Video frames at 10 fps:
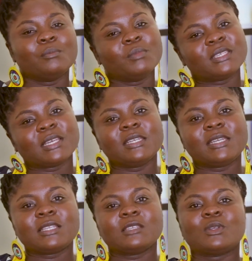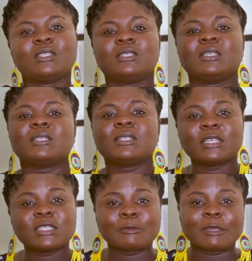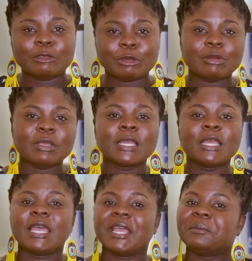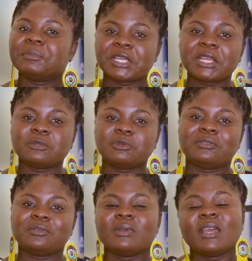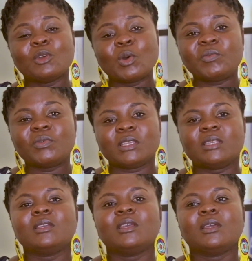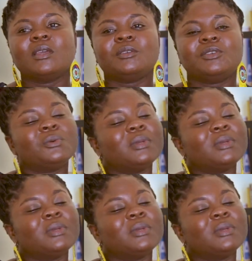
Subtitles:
Basically, that is what it is. This is my story, and I'm sharing it with you. And hopefully, you